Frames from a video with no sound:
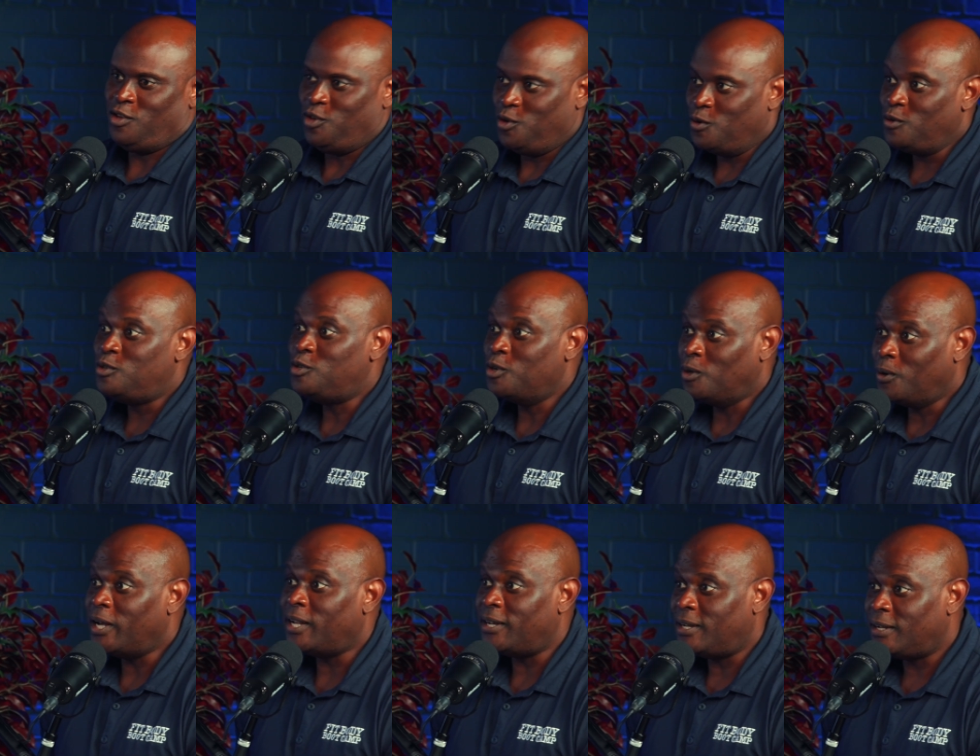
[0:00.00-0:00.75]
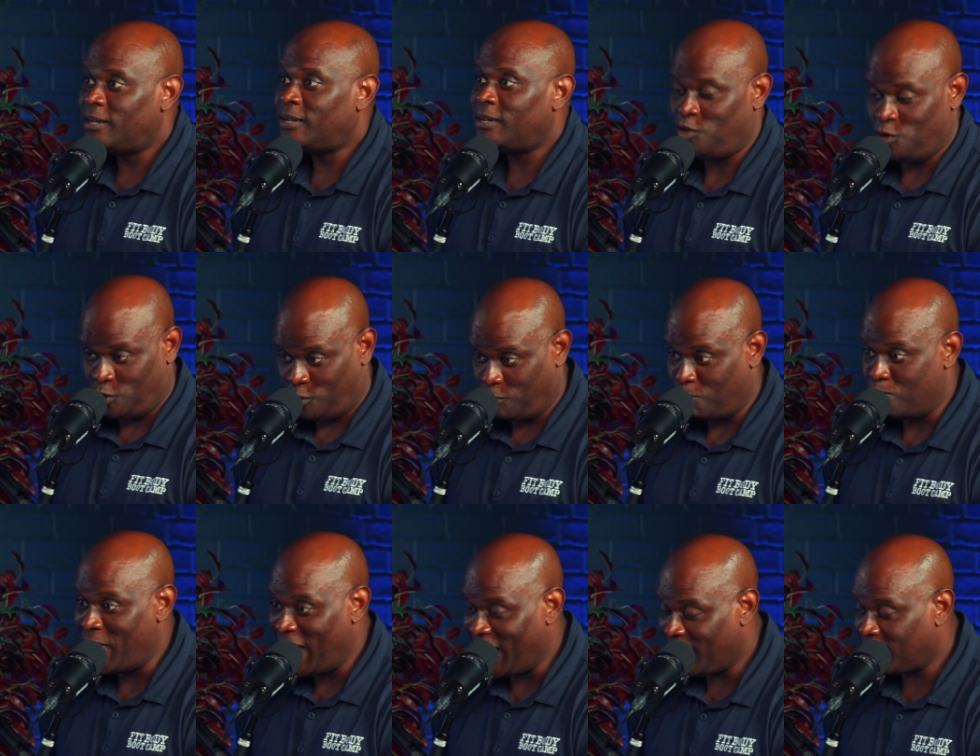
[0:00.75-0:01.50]
You do it. You
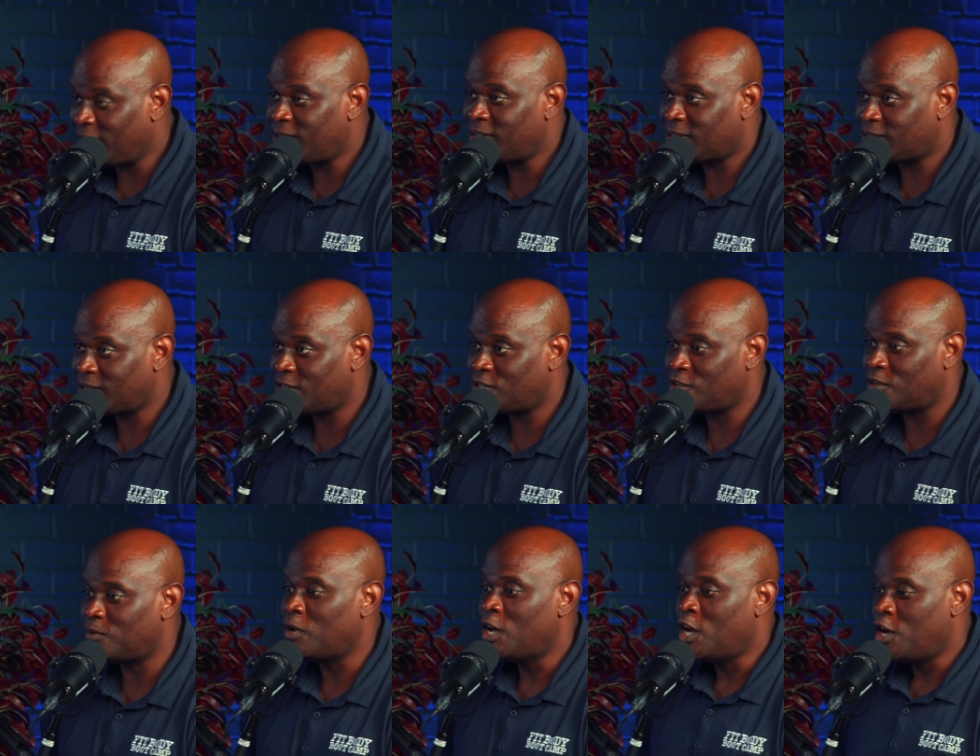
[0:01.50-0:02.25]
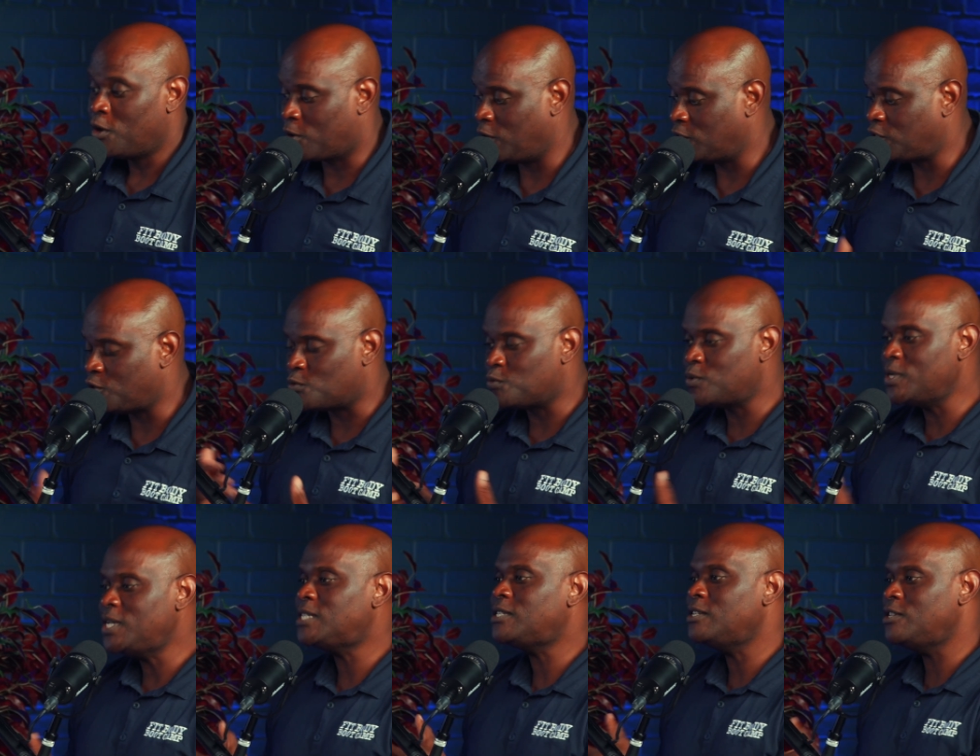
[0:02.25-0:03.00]
make the decision. Because the
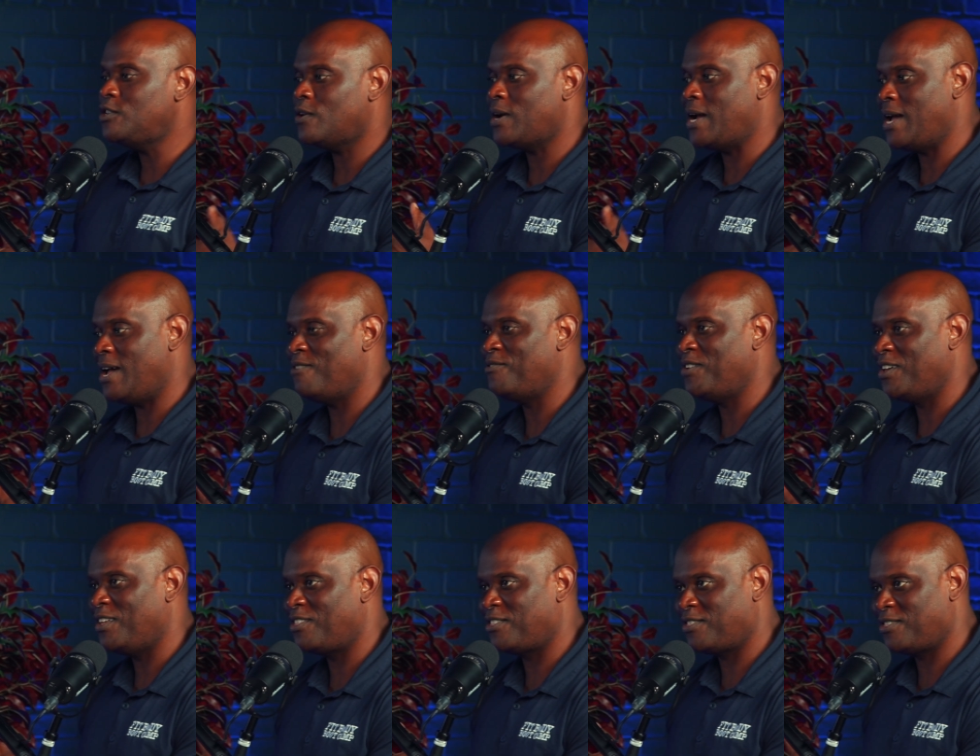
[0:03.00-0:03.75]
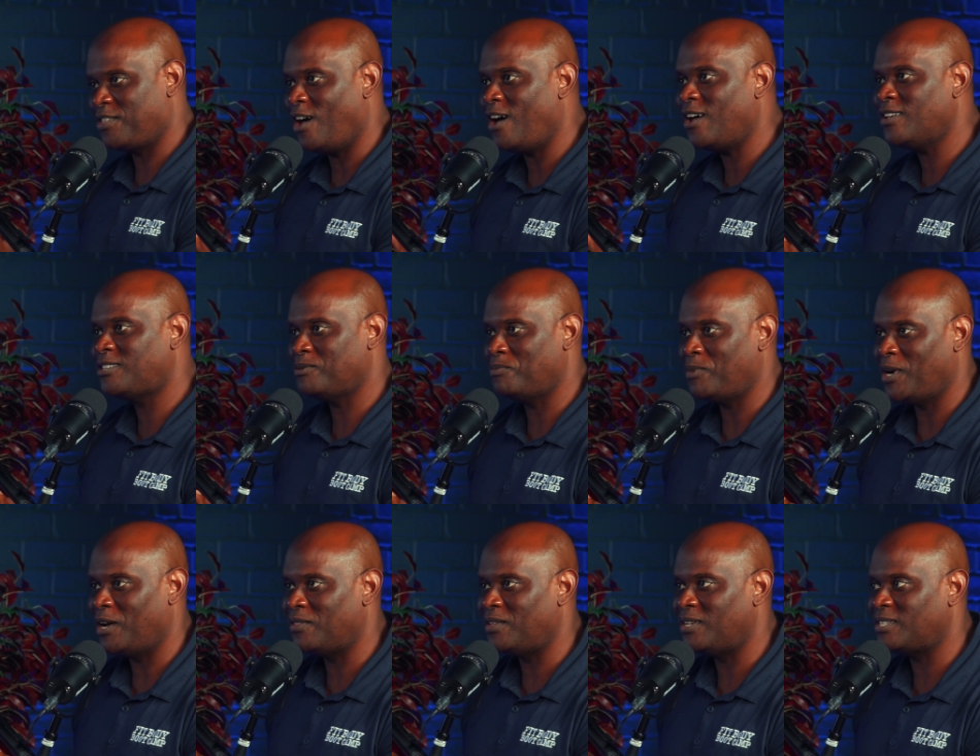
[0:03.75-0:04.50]
reason you're having thoughts
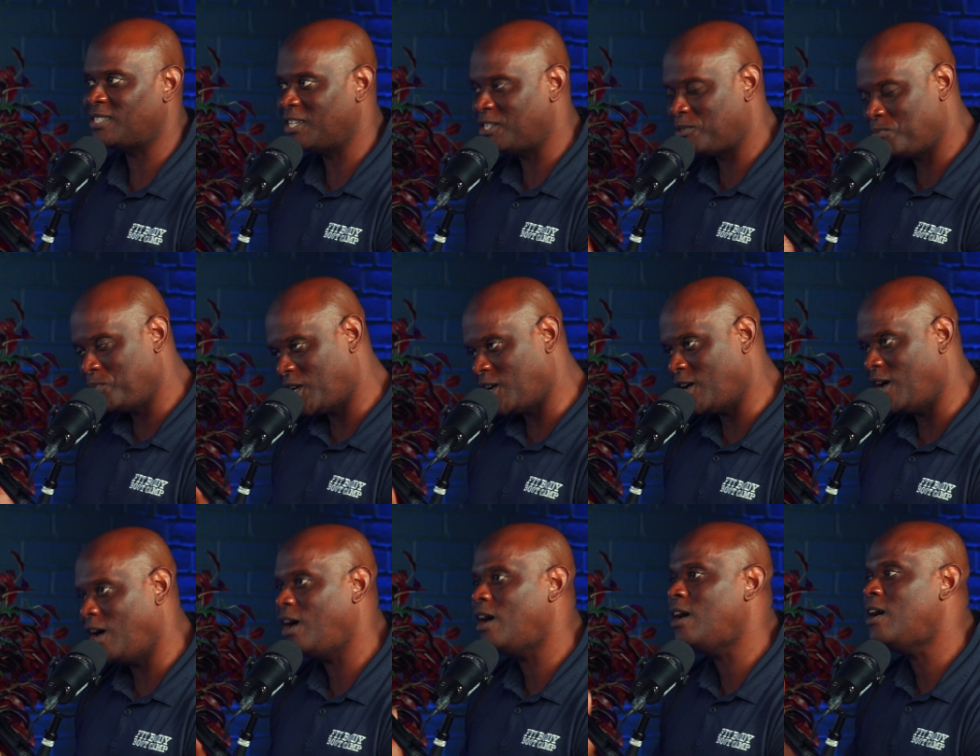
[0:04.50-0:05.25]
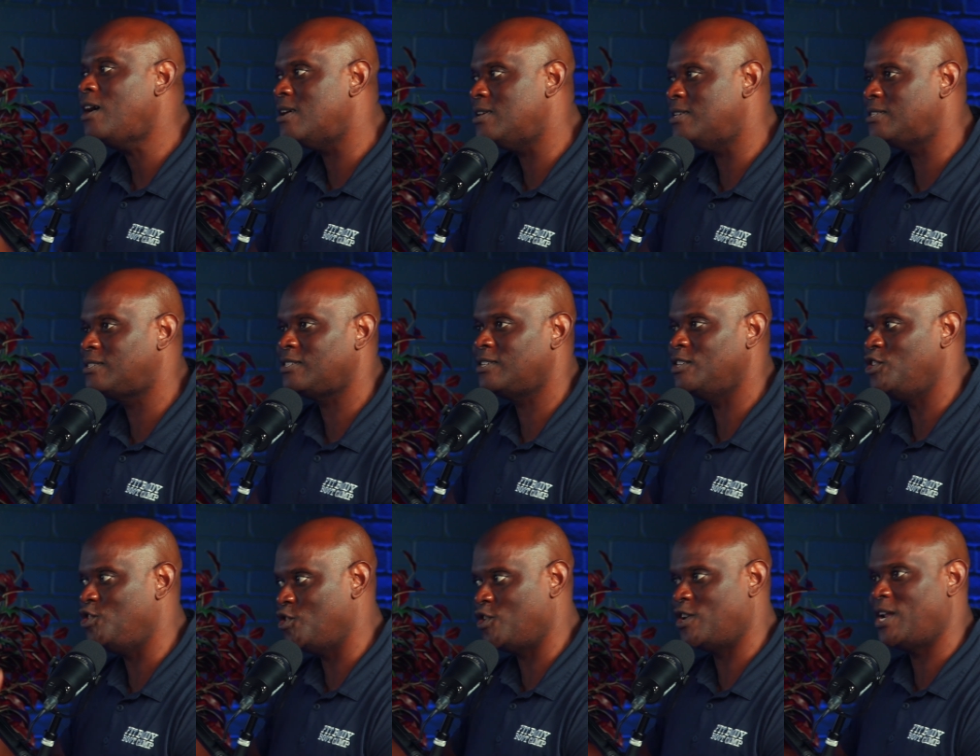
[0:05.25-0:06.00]
about this is because
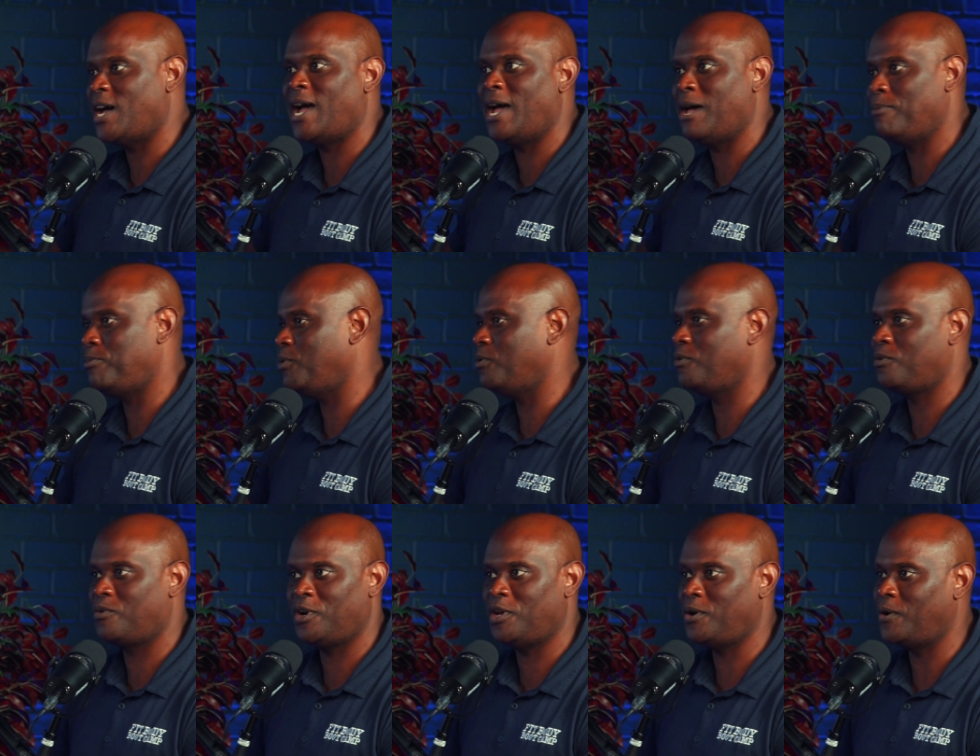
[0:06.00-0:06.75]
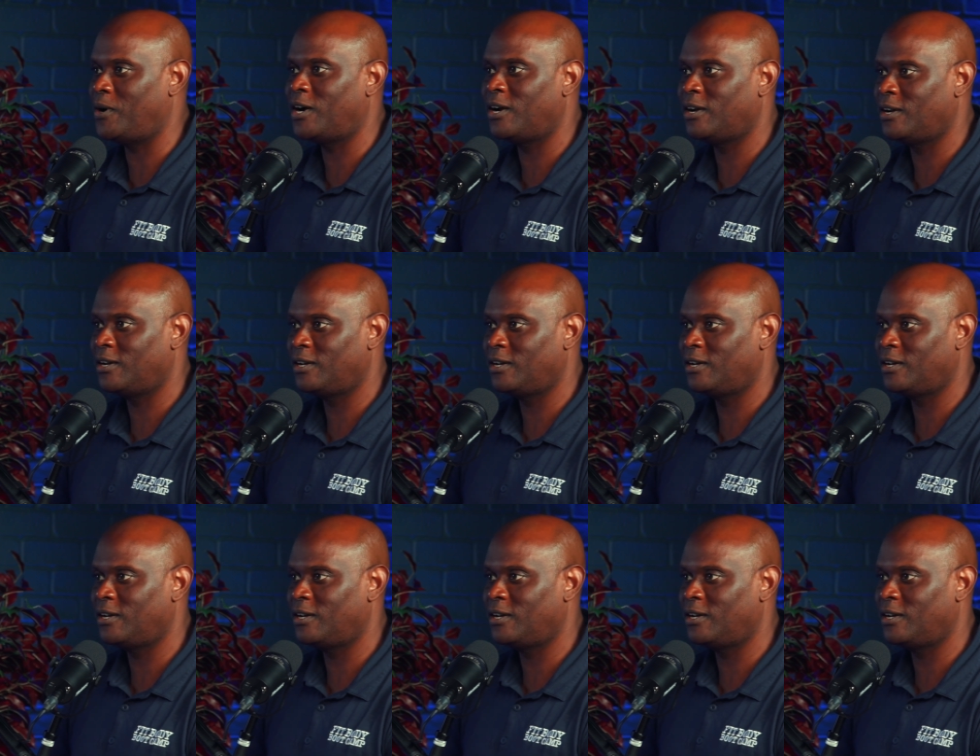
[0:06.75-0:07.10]
you're not happy with where you are